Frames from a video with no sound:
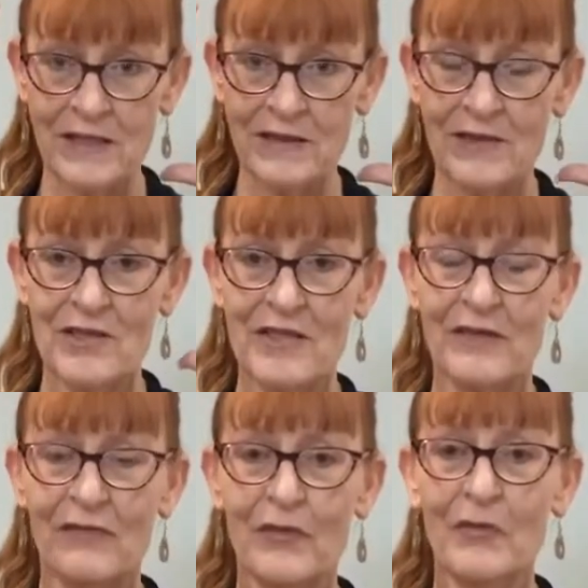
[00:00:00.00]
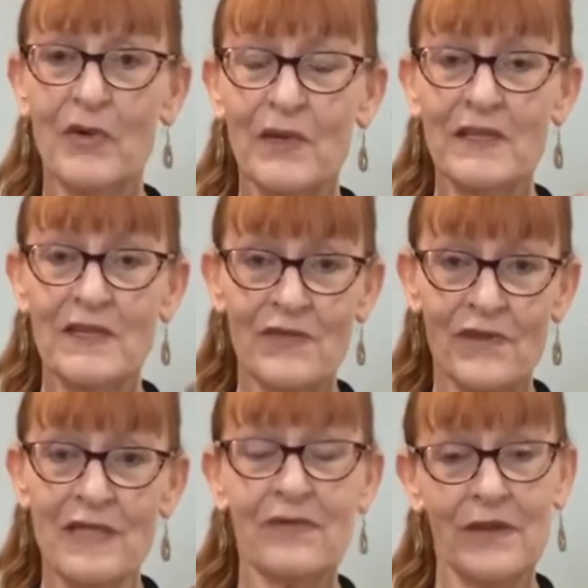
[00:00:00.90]
There's different points for
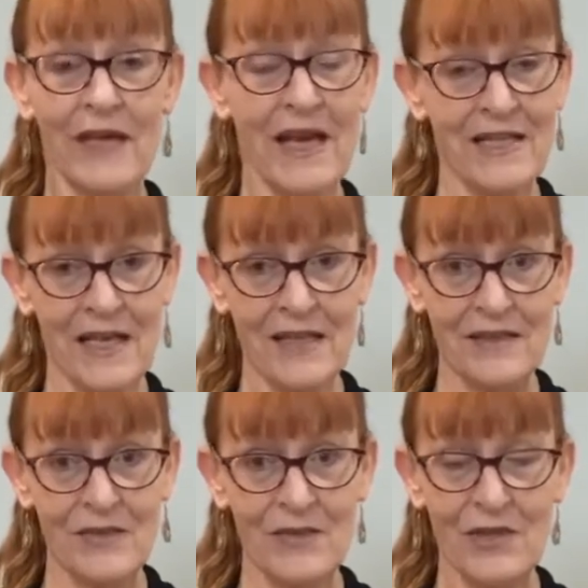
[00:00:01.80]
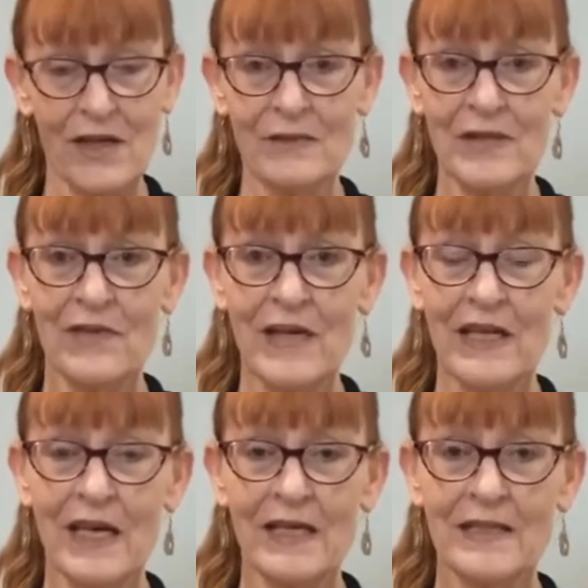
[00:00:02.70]
different headaches or types of
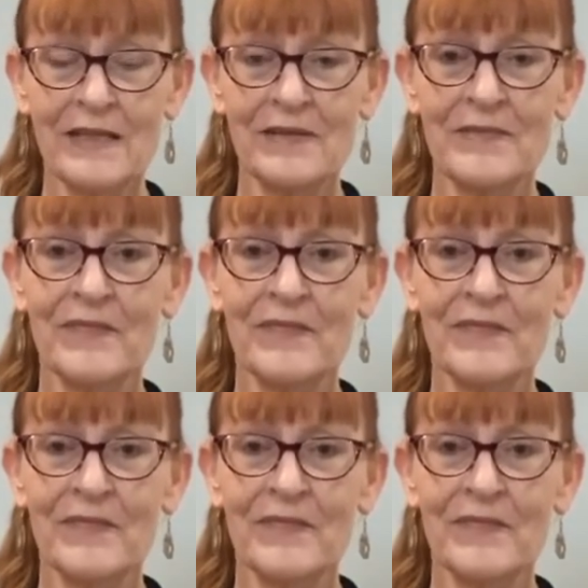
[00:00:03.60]
headaches.